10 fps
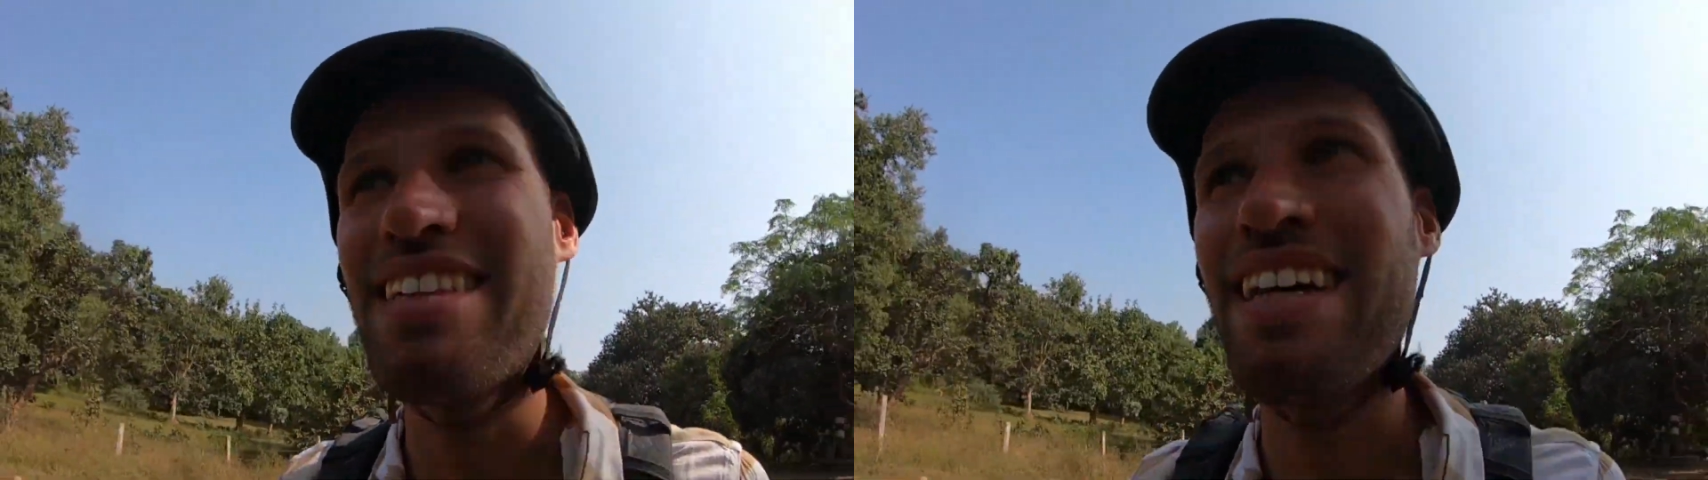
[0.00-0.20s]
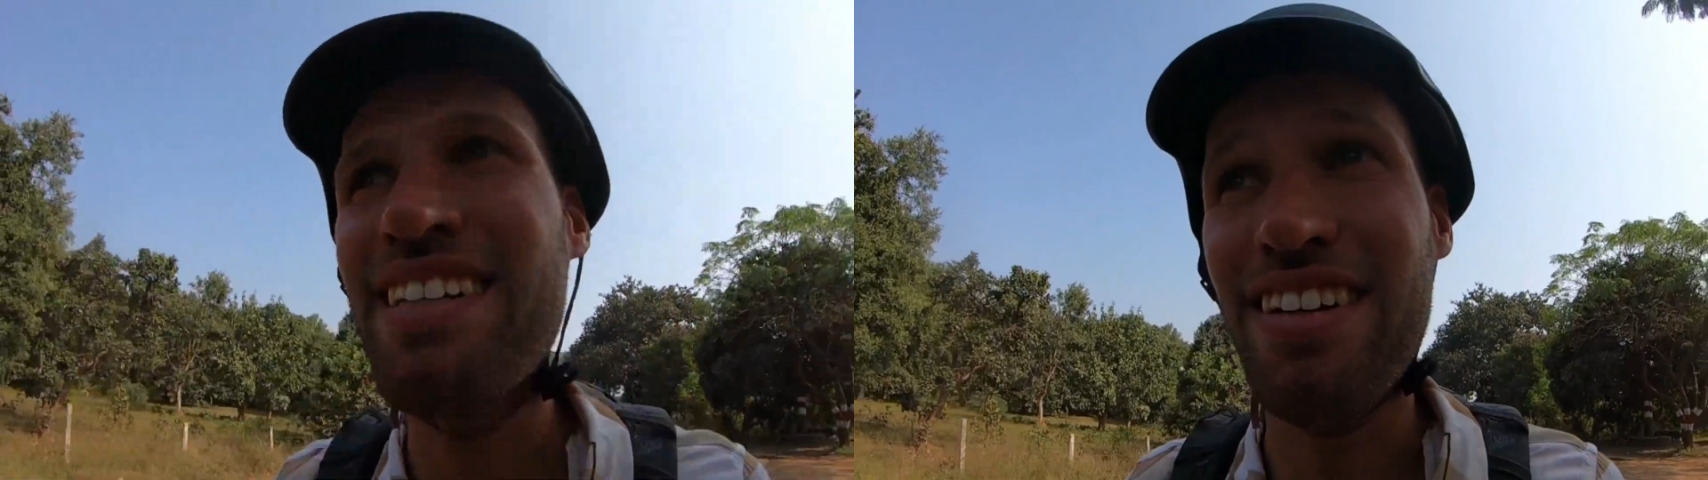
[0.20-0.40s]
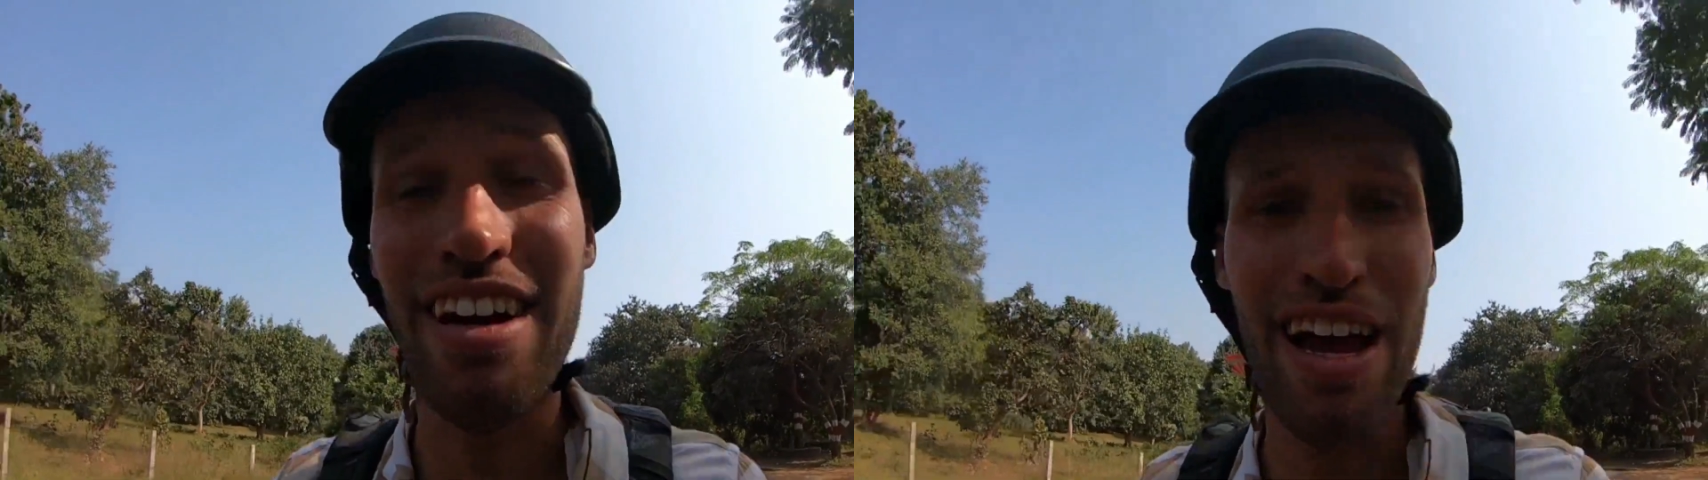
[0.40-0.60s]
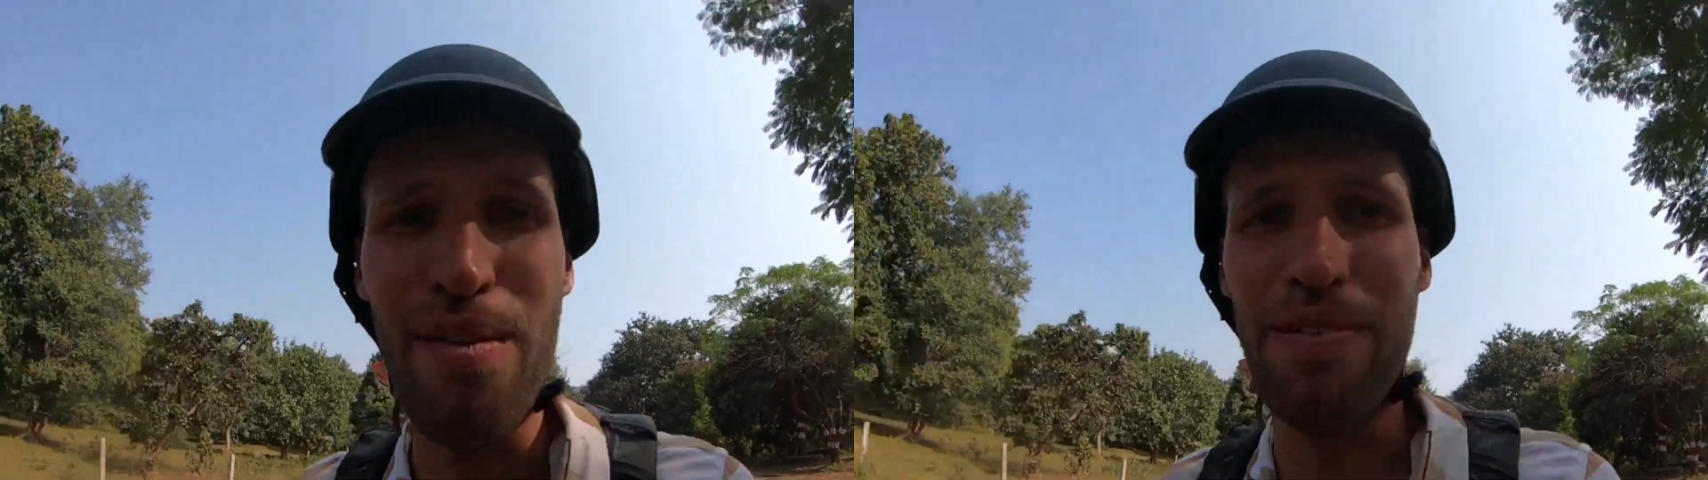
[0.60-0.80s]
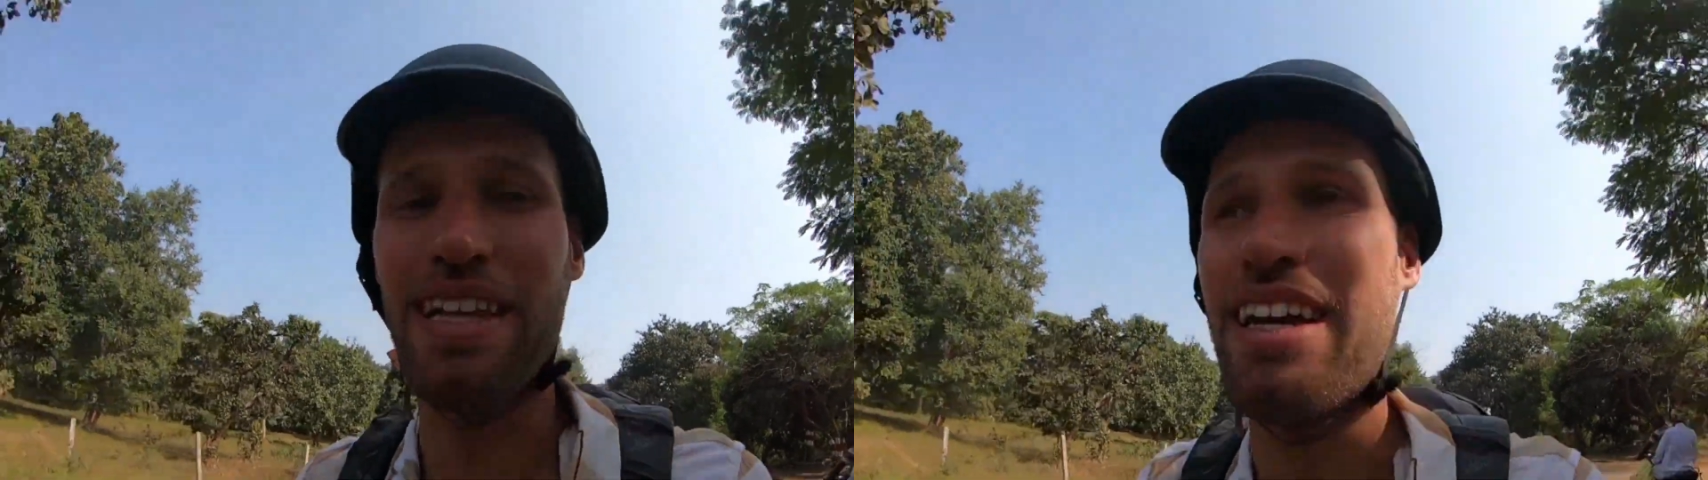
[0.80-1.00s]
things are
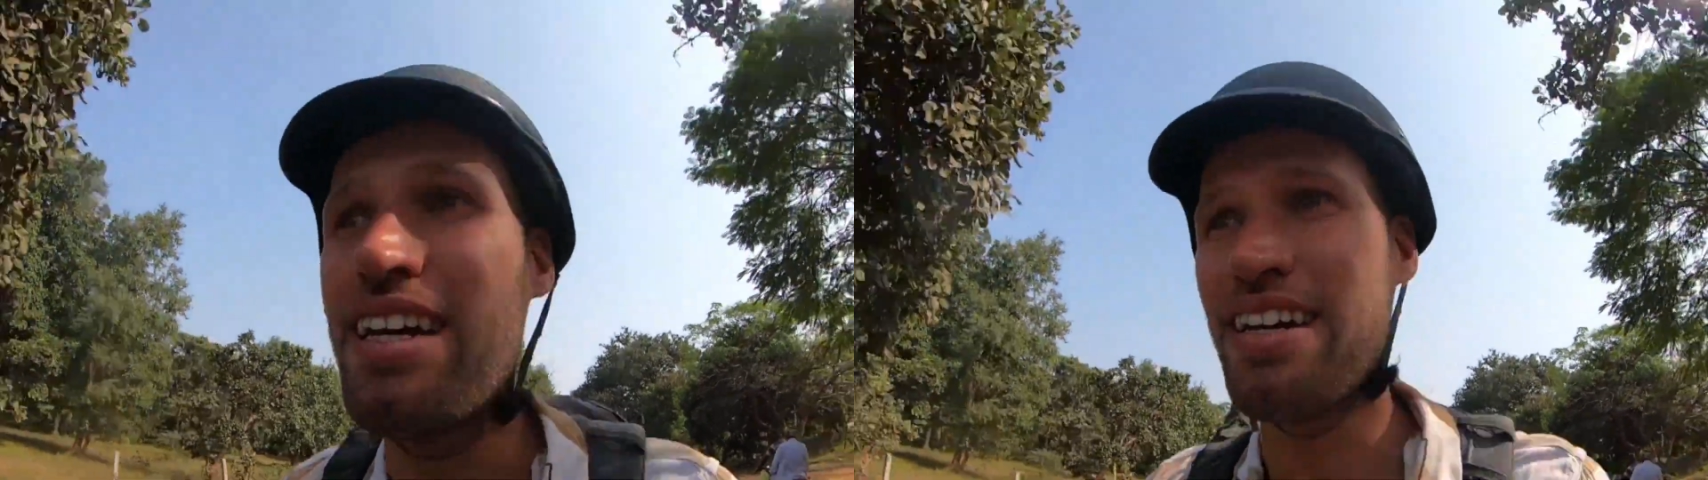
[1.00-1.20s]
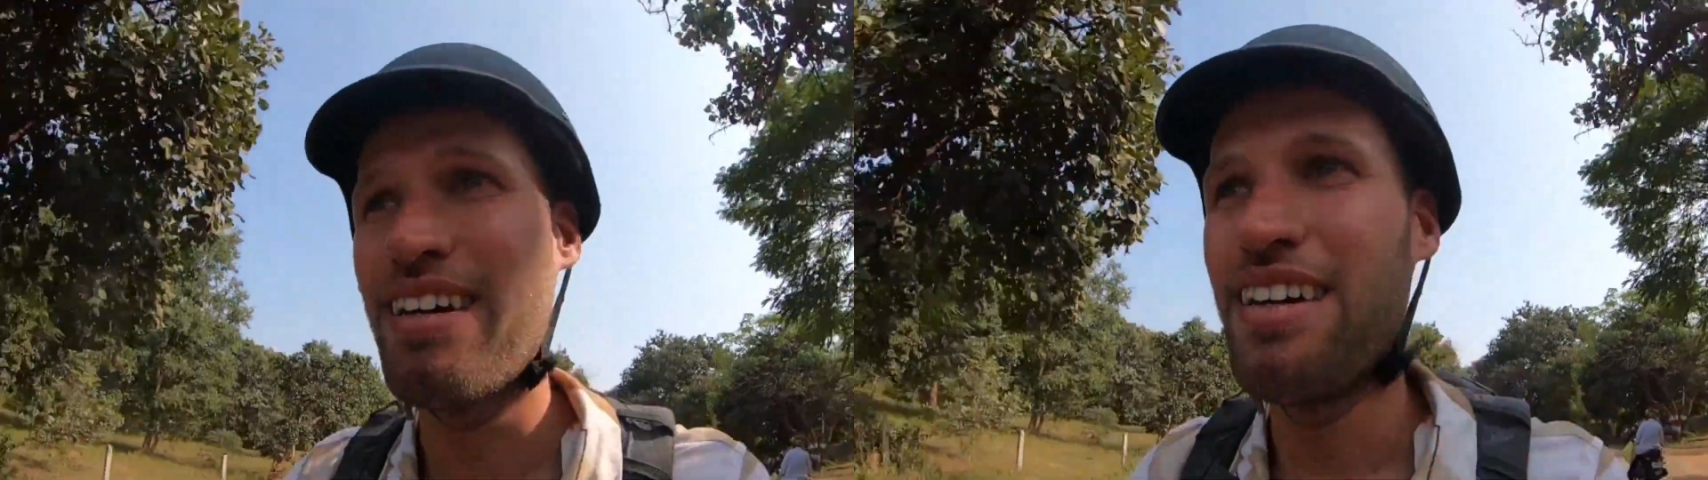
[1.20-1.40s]
happening.